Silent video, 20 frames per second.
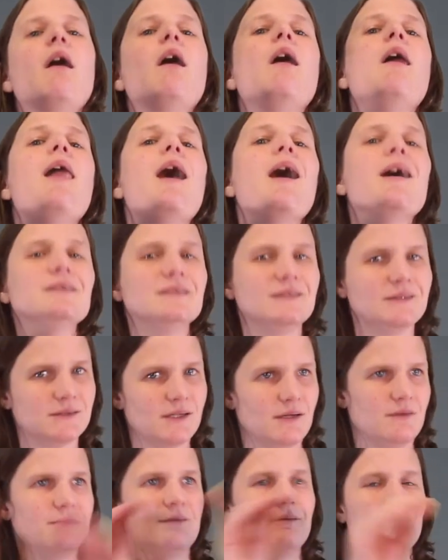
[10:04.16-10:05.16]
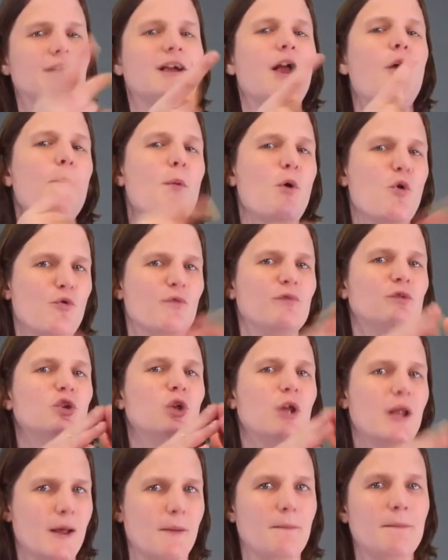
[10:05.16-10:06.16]
So she had initially been
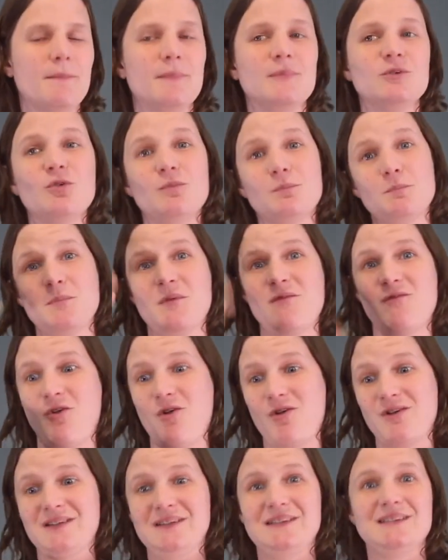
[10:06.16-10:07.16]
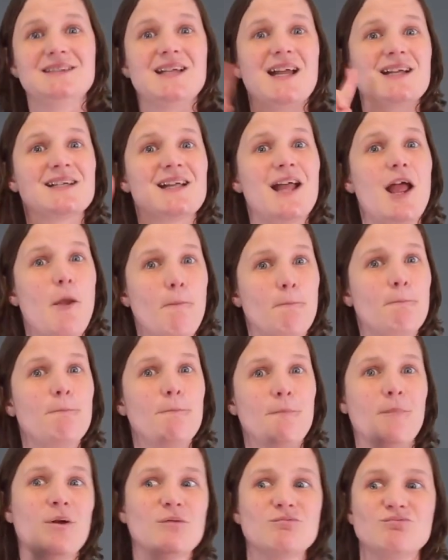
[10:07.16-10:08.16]
located in Dadaab and then moved to Kakuma
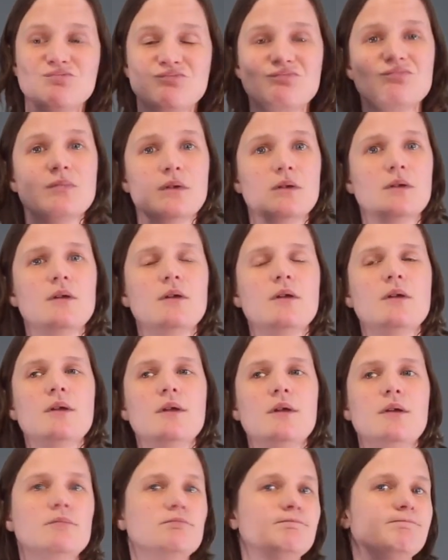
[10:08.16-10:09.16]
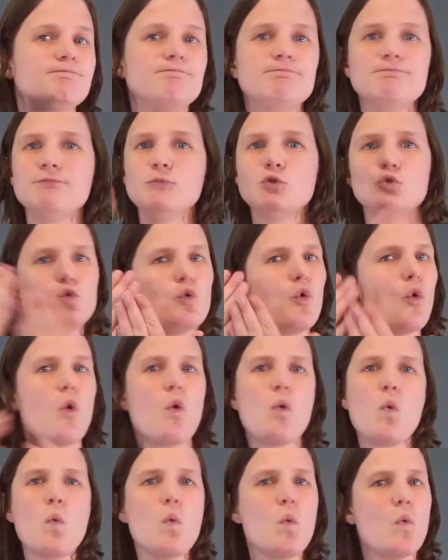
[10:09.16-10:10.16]
refugee camp. Growing up in
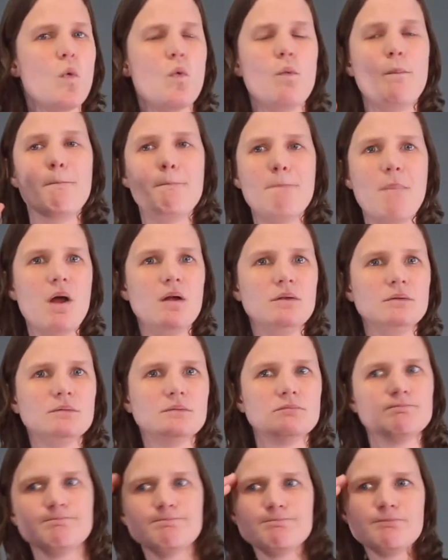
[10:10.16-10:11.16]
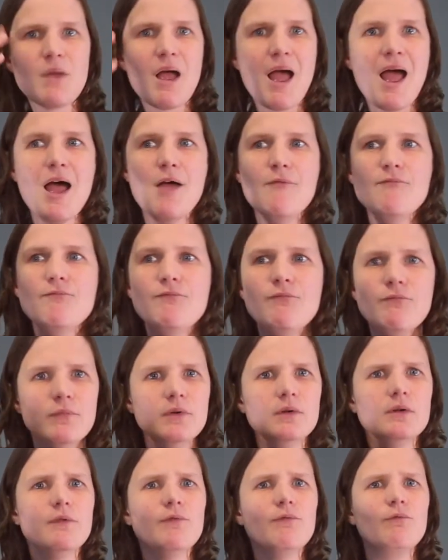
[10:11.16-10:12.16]
Dadaab, she hadn't gone to
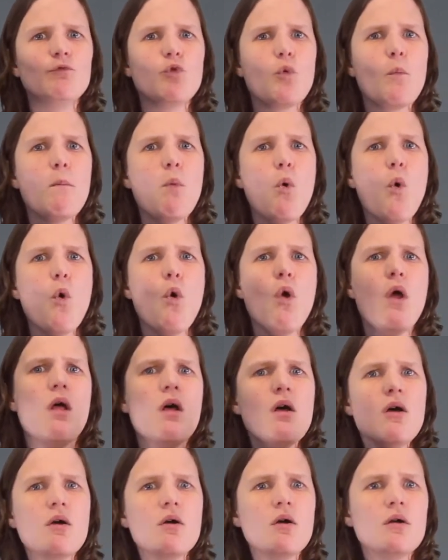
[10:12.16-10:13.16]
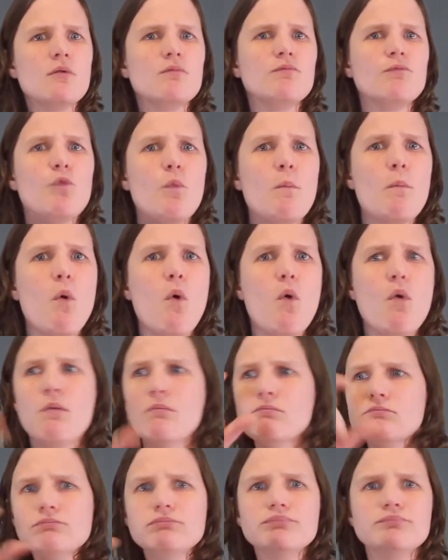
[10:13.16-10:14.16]
school but she knew there were
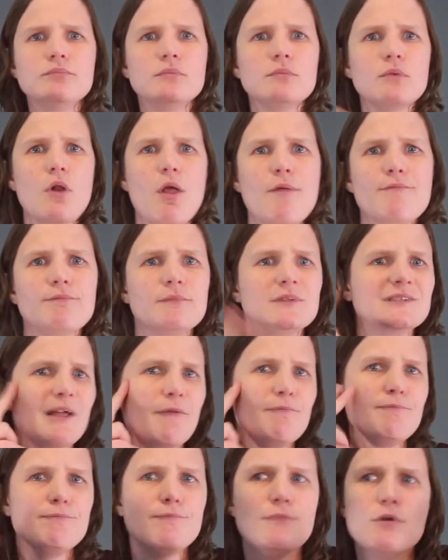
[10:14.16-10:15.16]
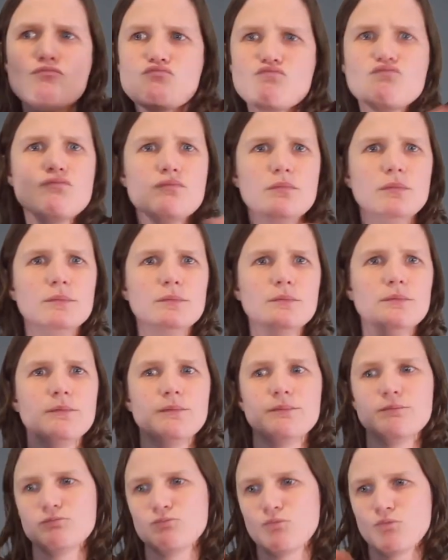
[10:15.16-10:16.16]
football matches going on regularly,
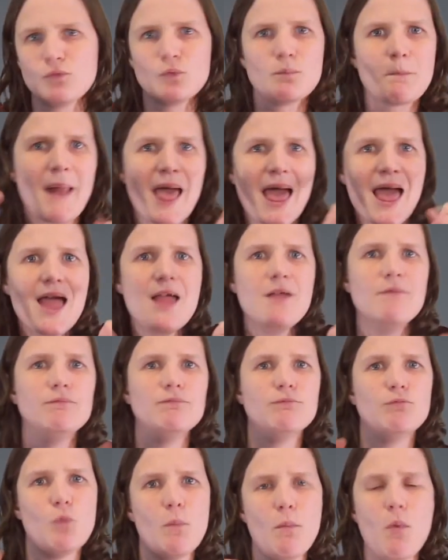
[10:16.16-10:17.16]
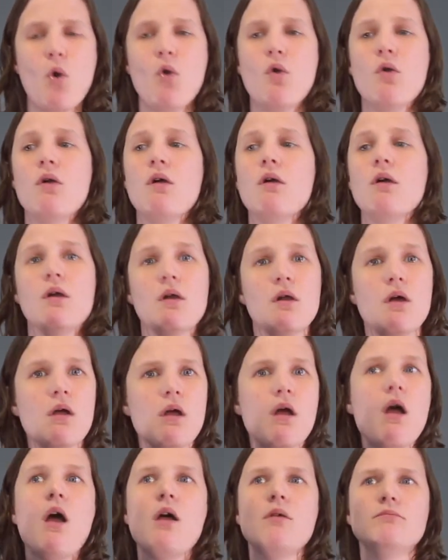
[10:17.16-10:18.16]
and the deaf refugees loved to play
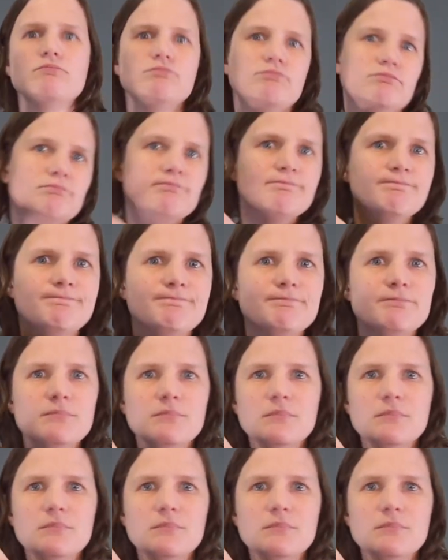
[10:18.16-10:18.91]
football there.